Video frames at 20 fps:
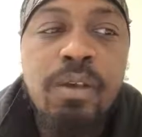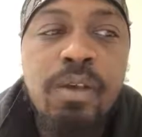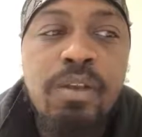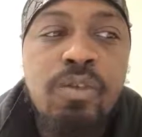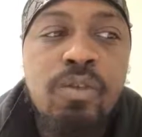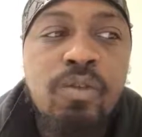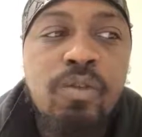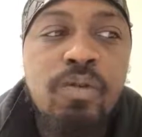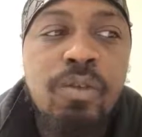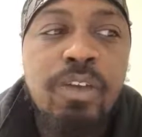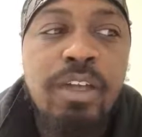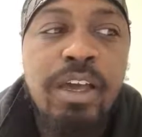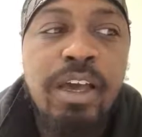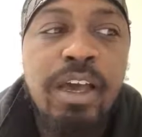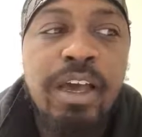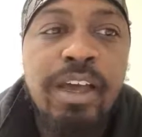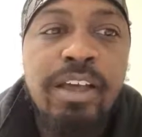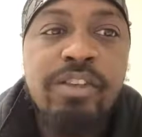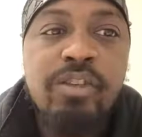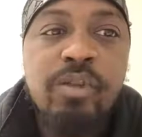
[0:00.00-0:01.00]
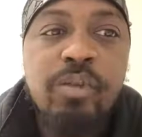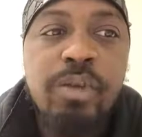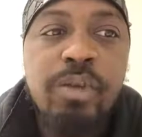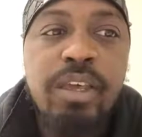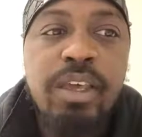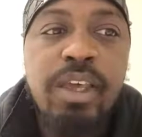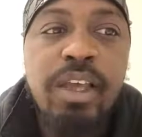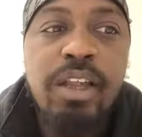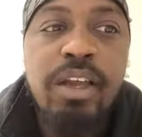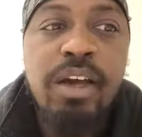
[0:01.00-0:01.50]
Don't forget
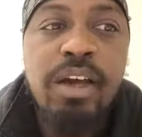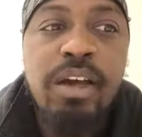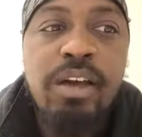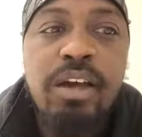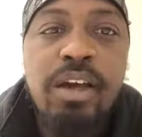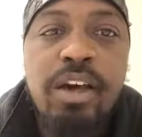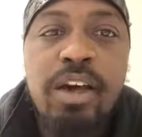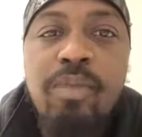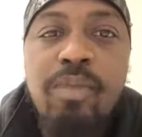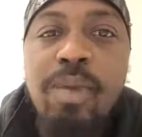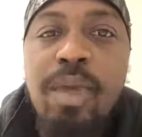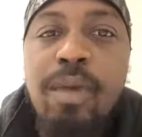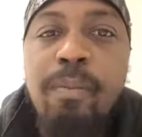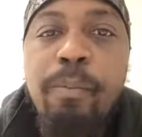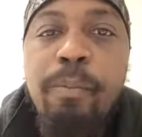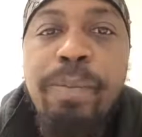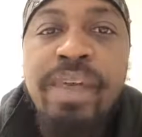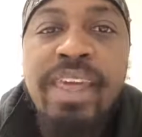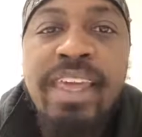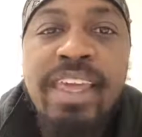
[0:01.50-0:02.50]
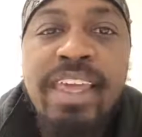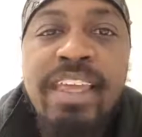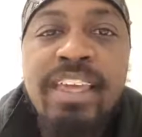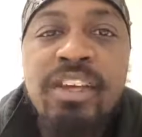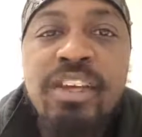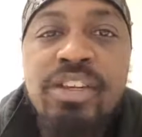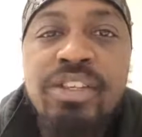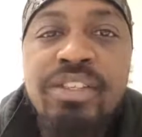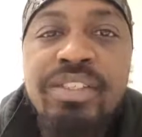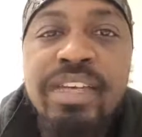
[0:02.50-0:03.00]
isupk.com and pay
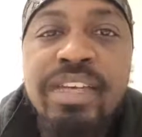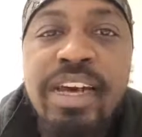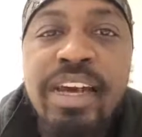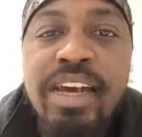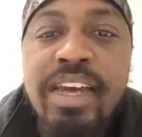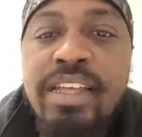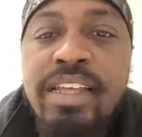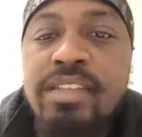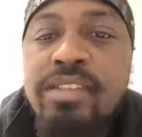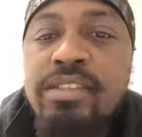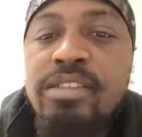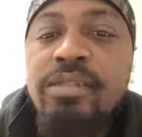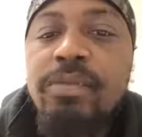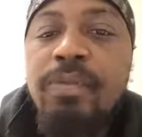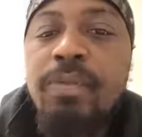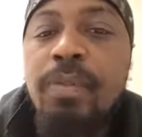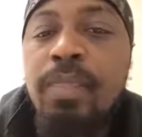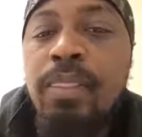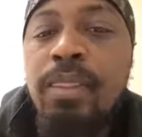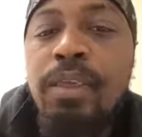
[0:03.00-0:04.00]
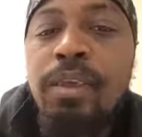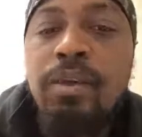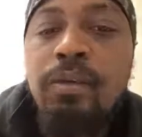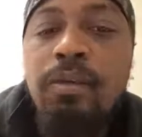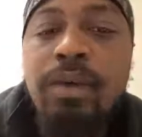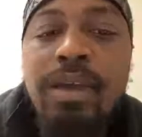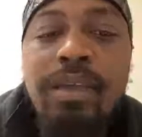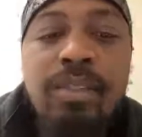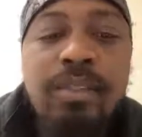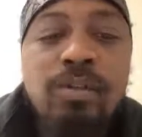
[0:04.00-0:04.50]
your tithes.
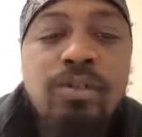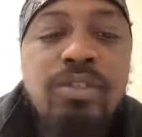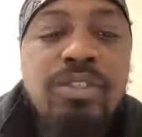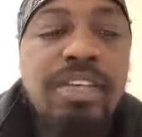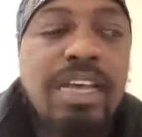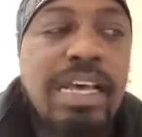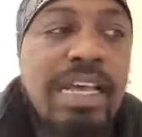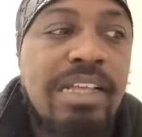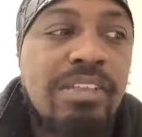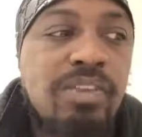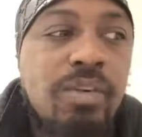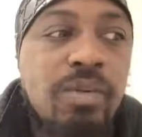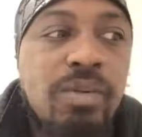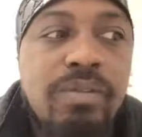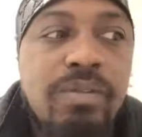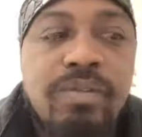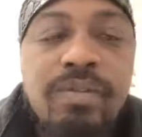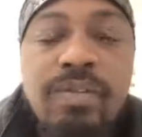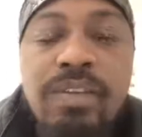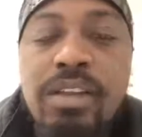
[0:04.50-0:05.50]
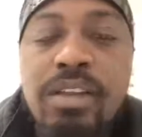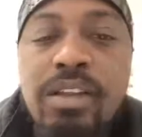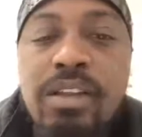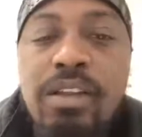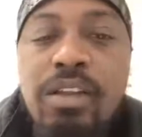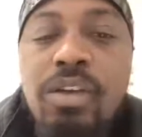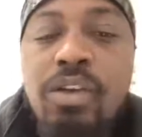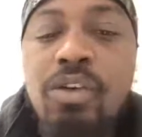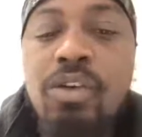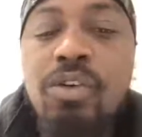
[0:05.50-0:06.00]
Right. Those tithes go to feed
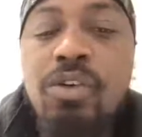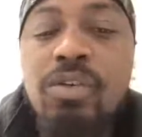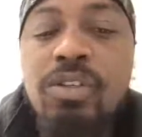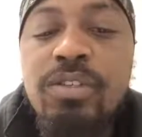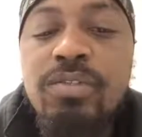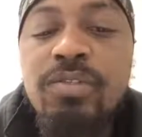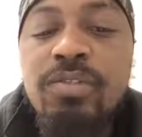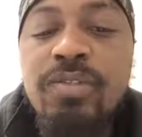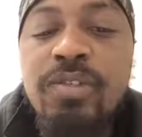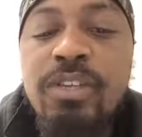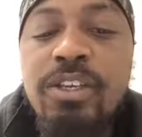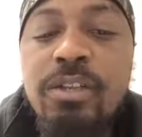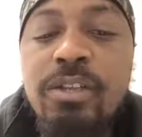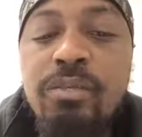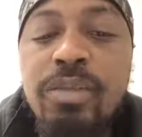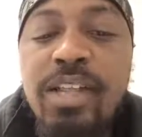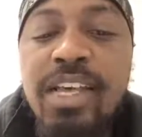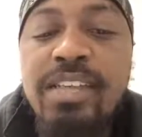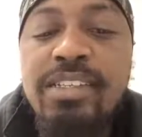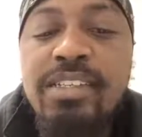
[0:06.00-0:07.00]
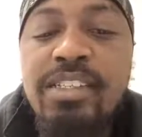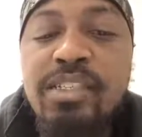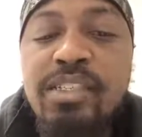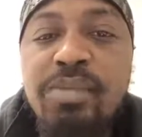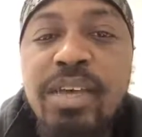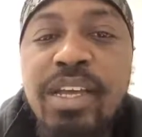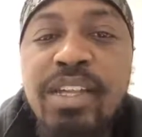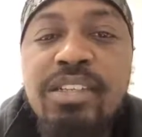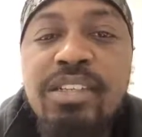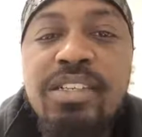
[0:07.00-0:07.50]
Blacks,
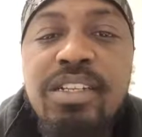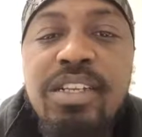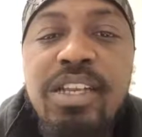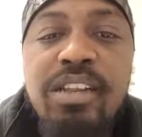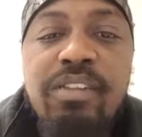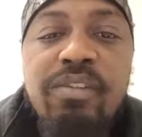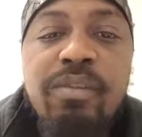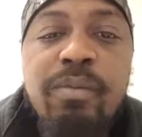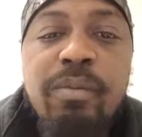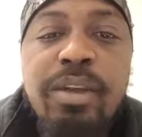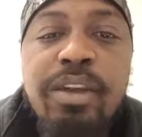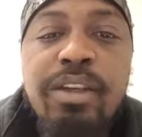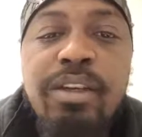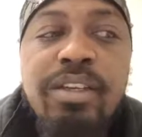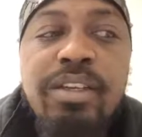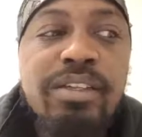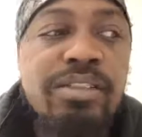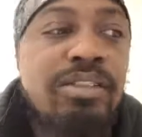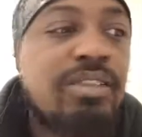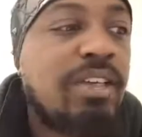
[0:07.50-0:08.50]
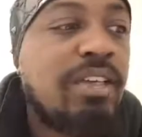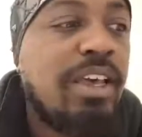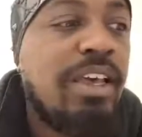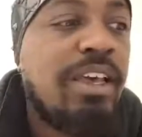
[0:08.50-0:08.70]
Hispanics, and Native Americans.